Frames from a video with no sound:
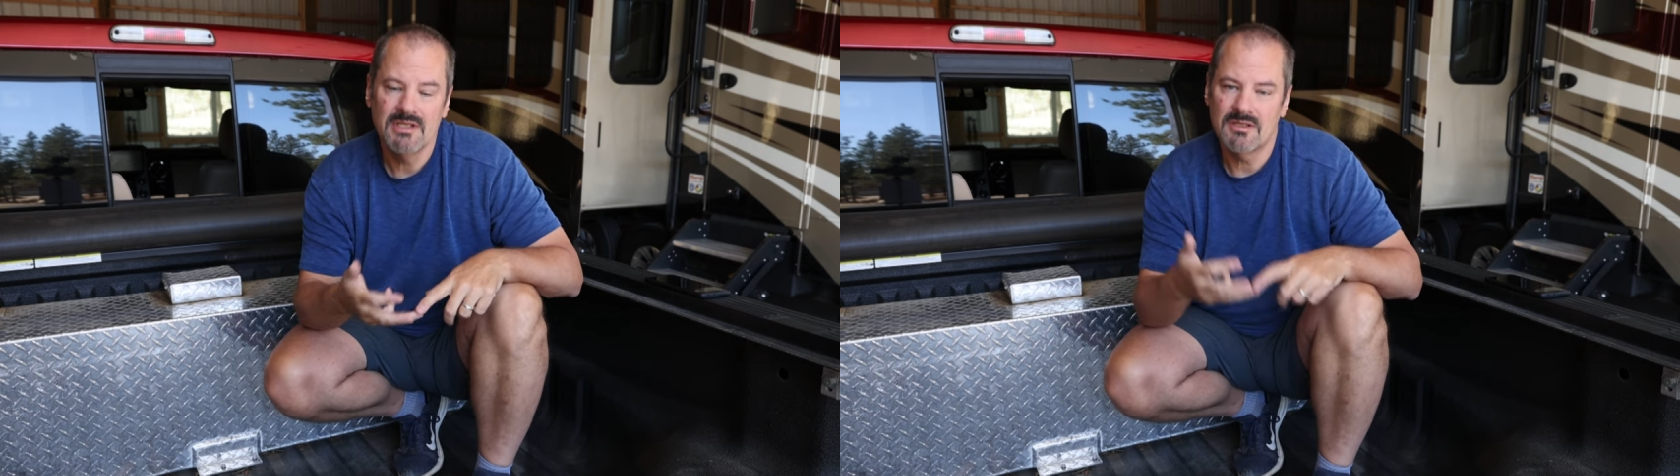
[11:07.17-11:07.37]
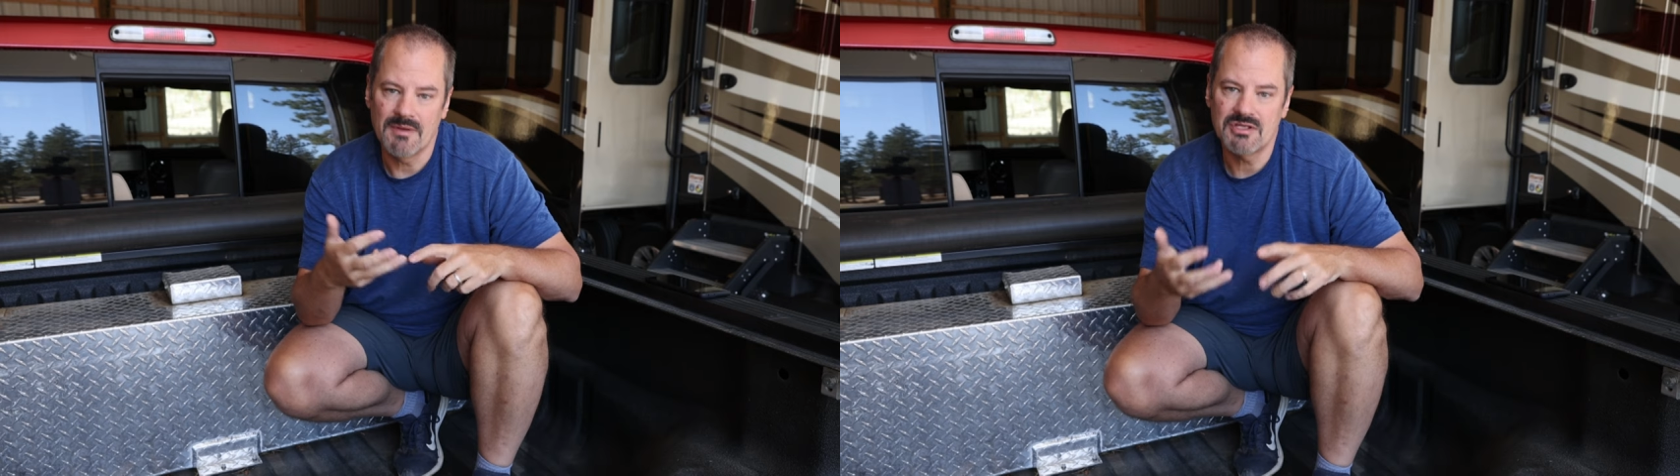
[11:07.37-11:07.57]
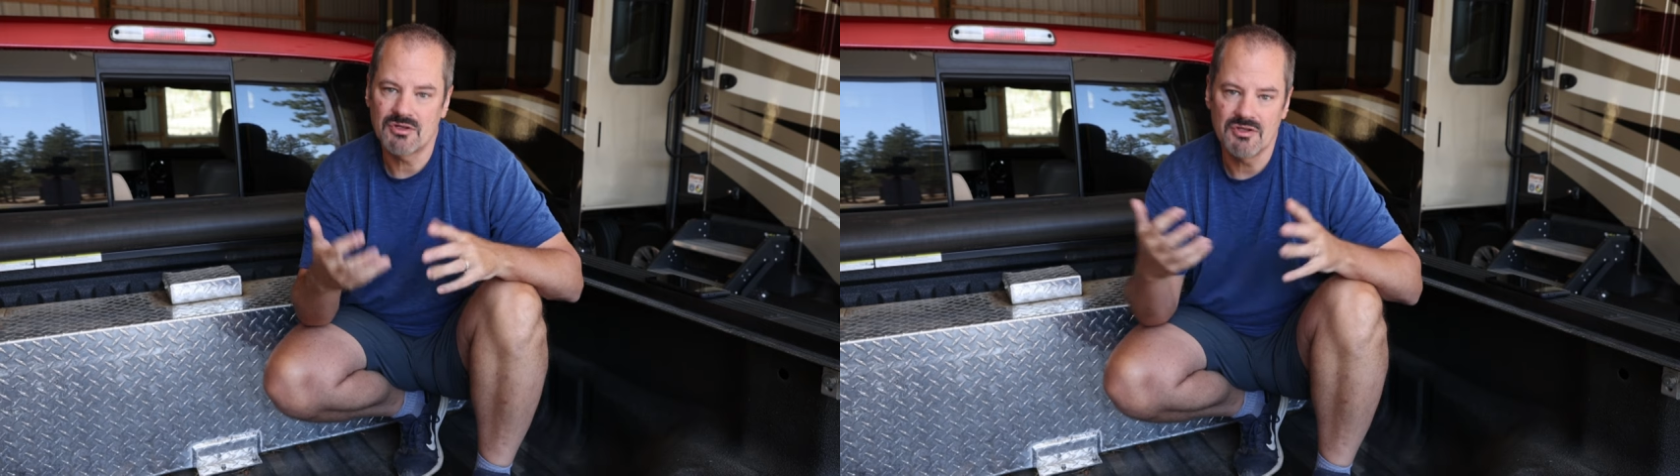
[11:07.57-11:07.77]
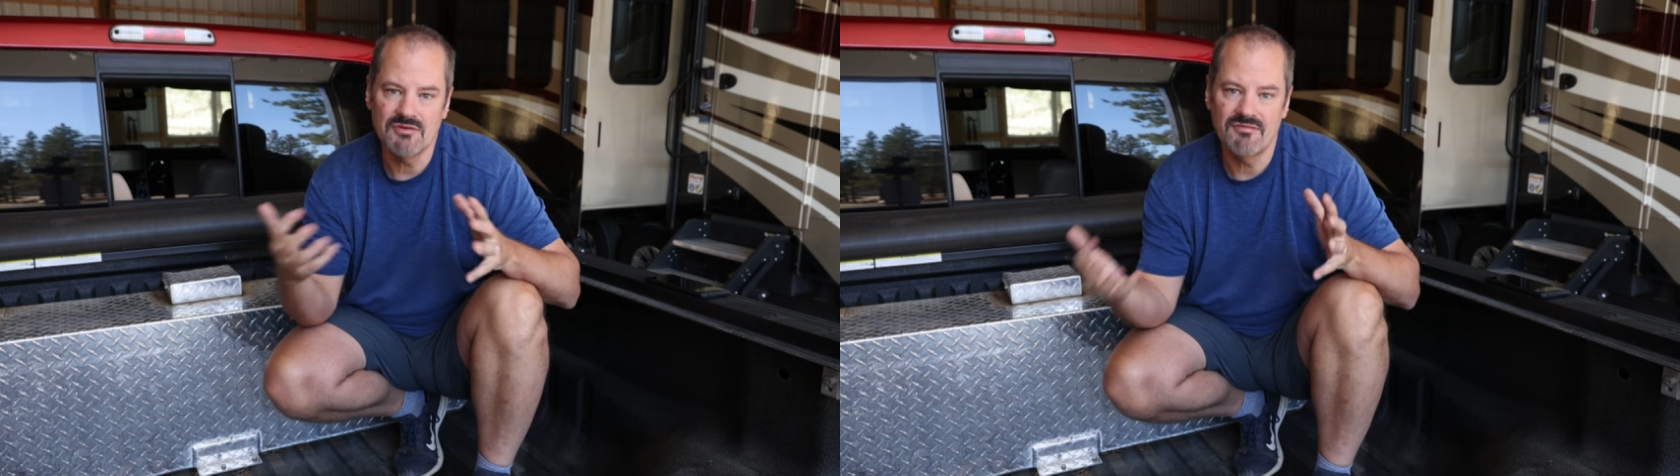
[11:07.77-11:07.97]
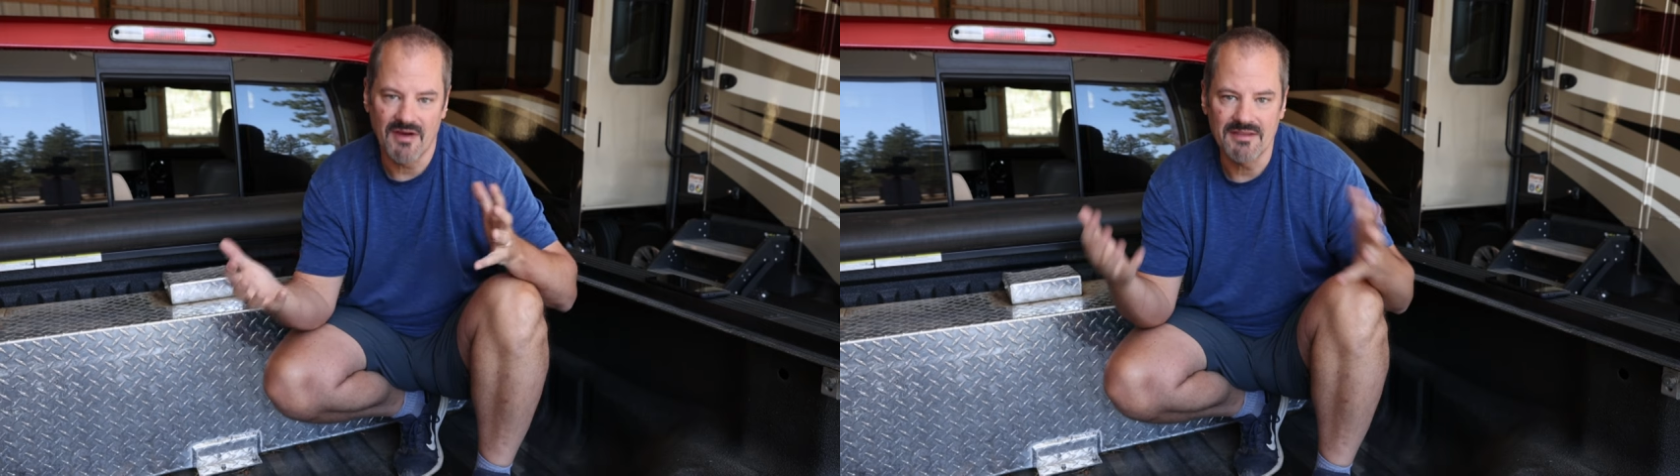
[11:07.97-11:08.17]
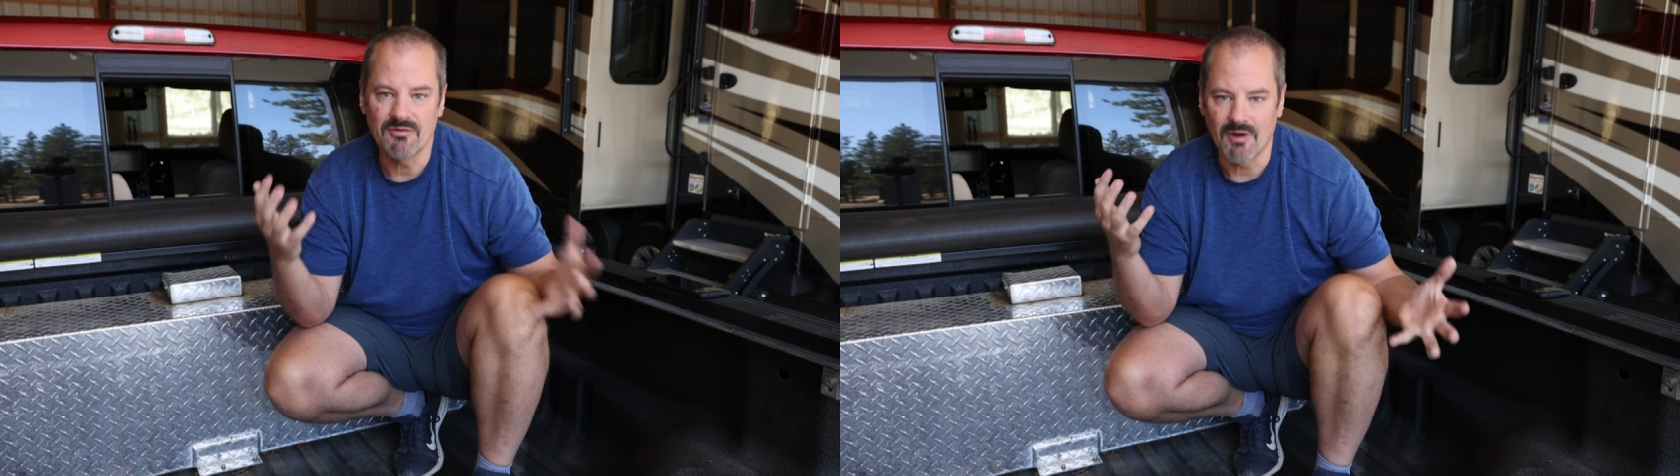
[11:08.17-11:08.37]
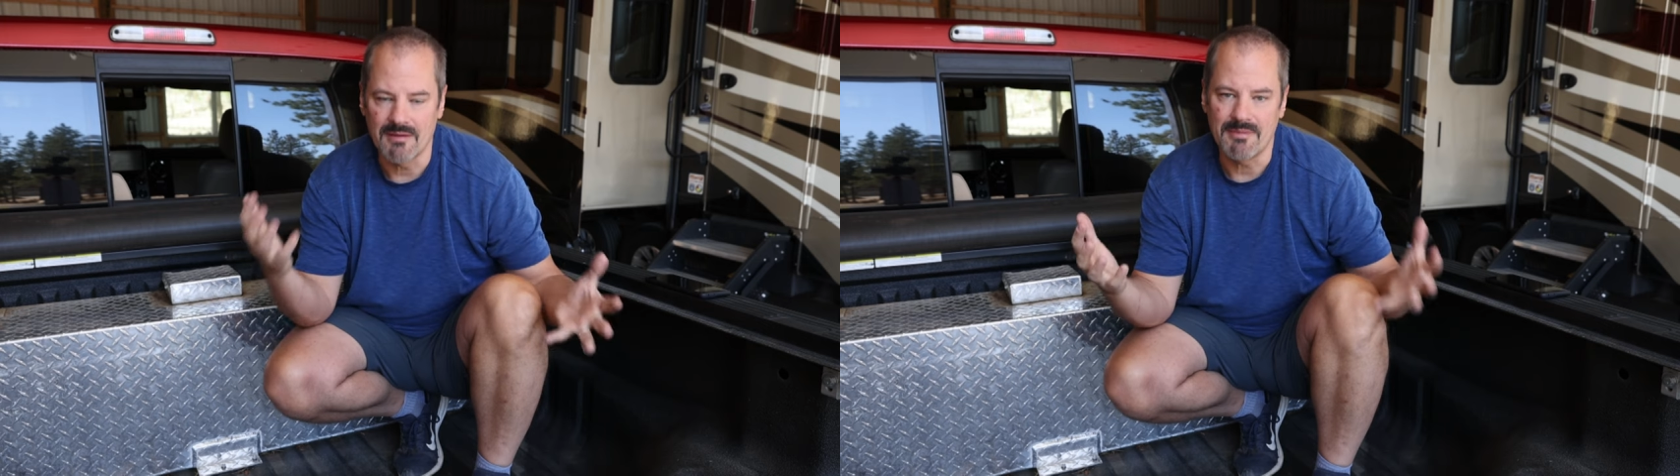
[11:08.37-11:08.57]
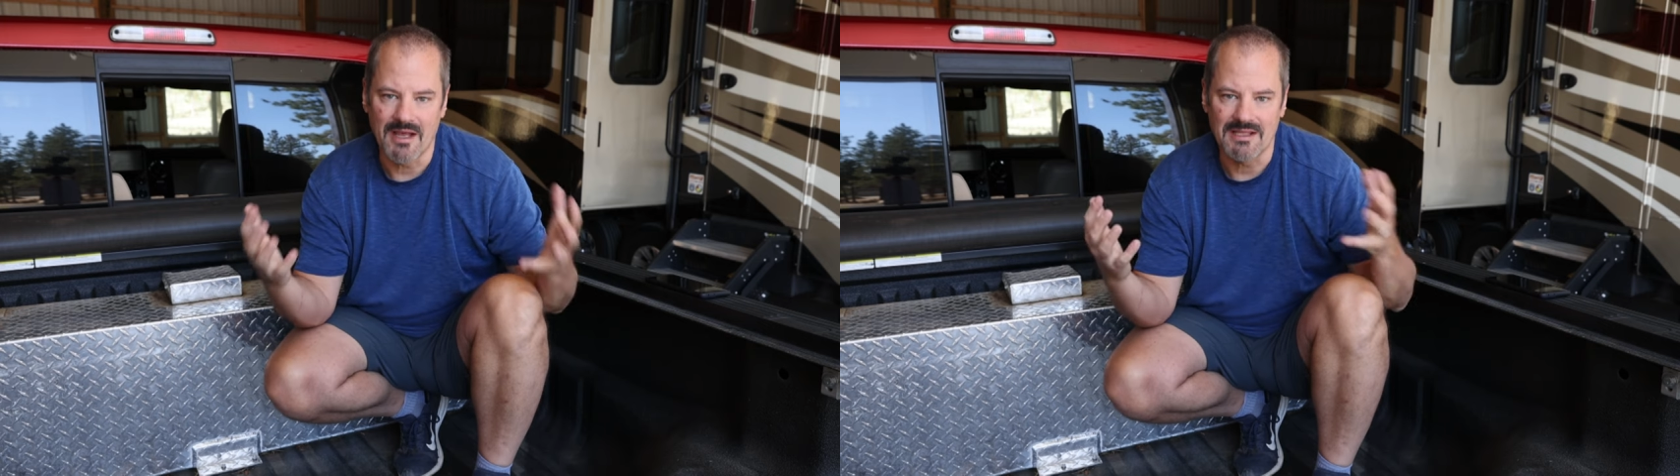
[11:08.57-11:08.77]
to make sure you find the
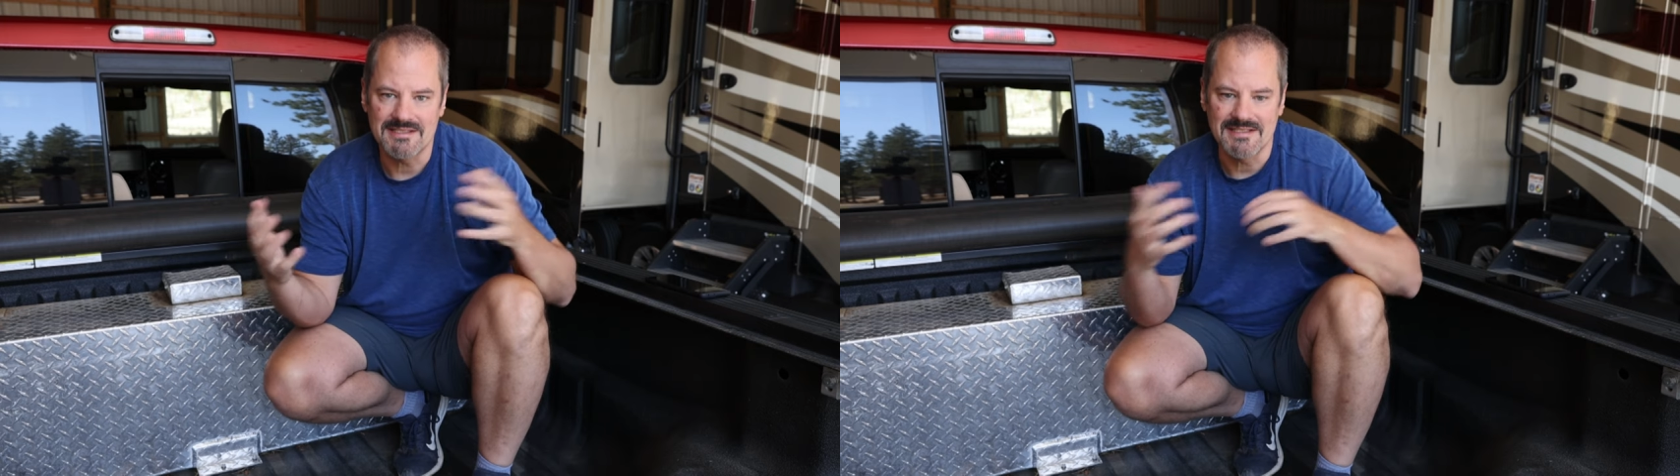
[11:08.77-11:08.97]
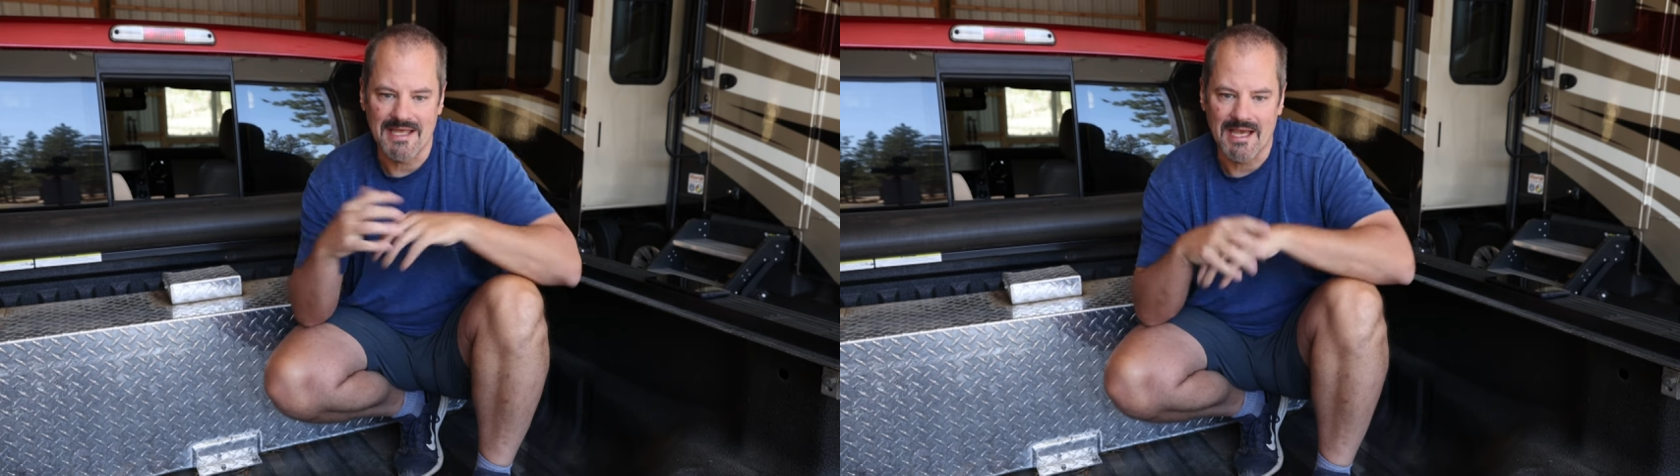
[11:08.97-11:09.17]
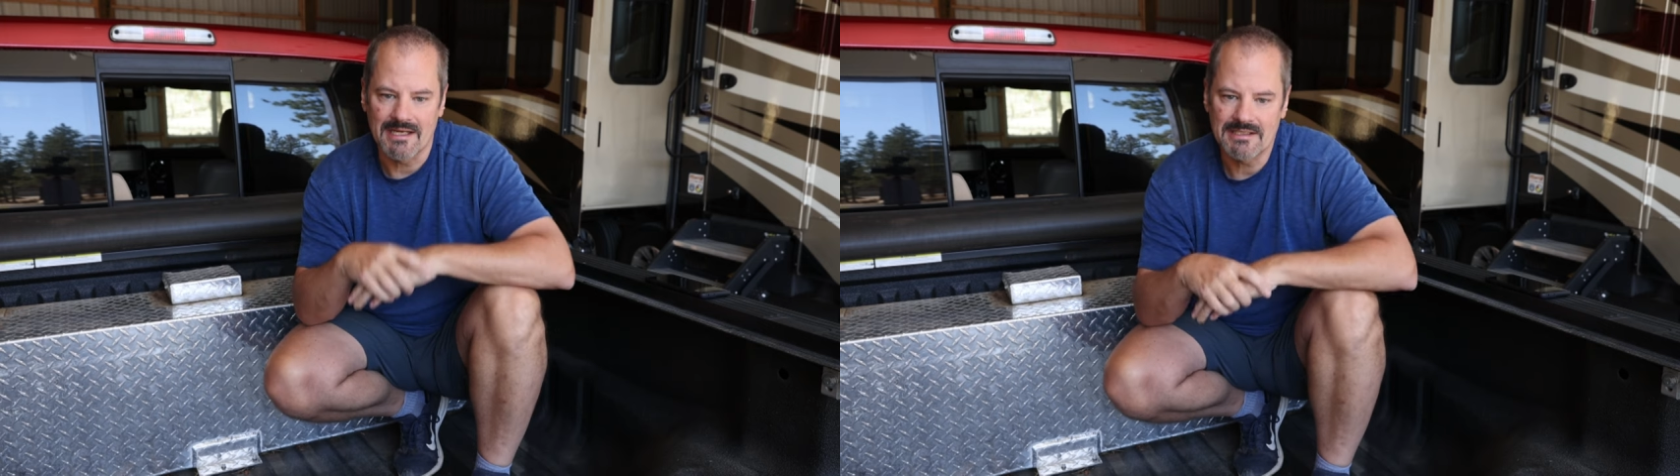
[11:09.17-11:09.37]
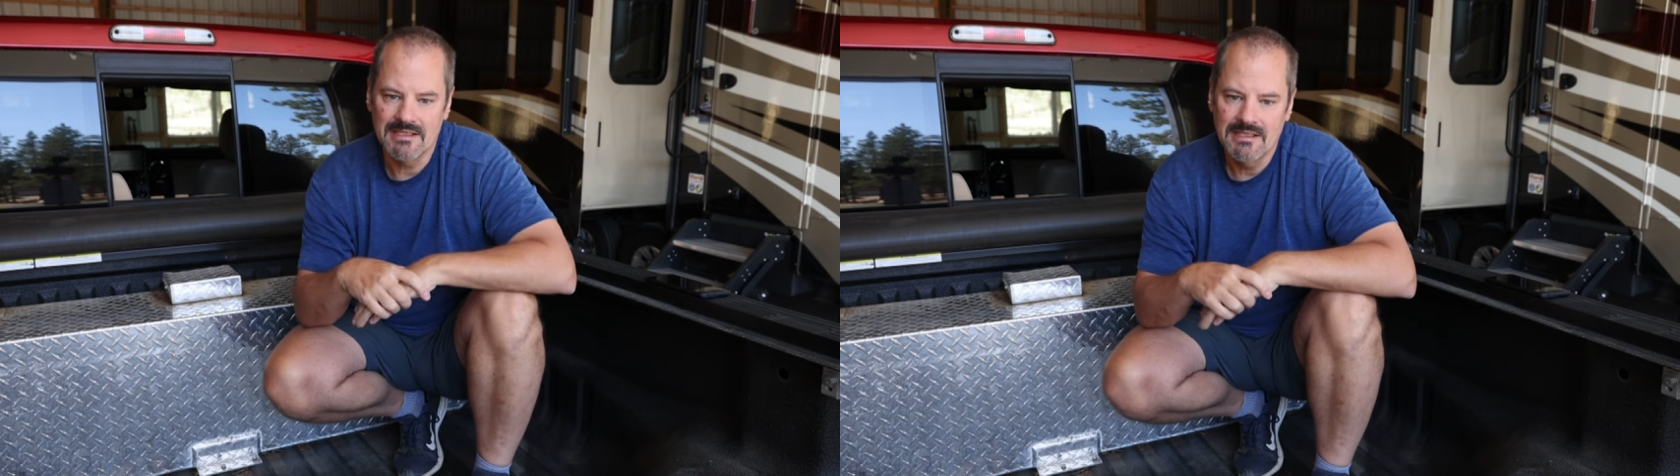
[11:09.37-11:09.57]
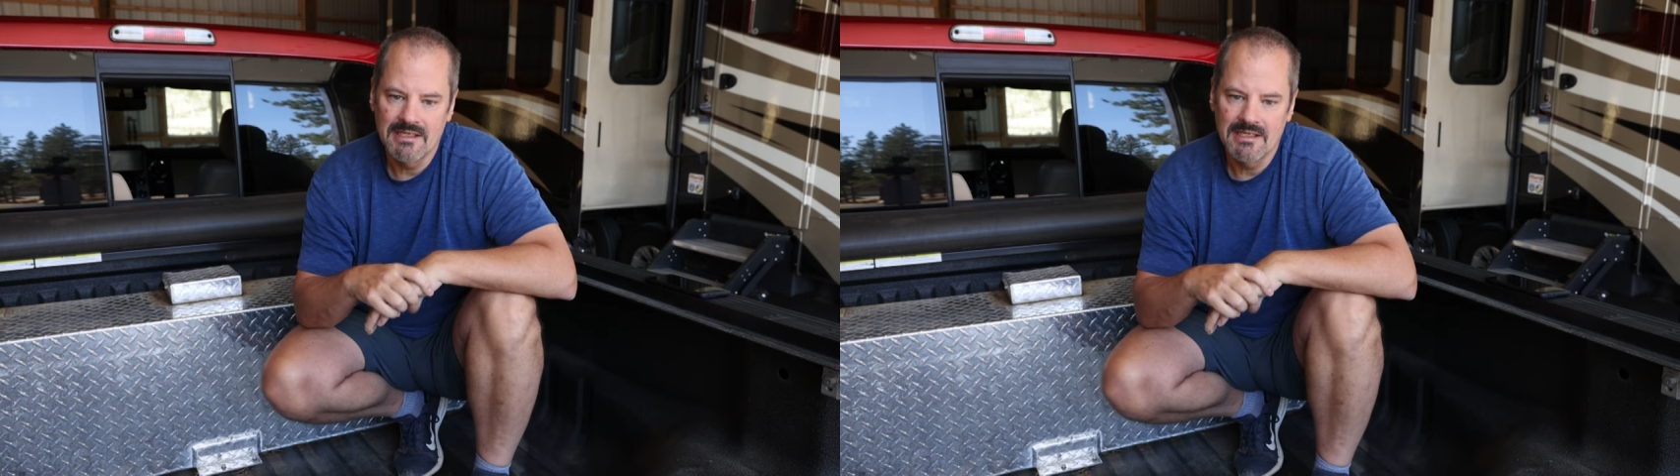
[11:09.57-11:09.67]
right balancing act.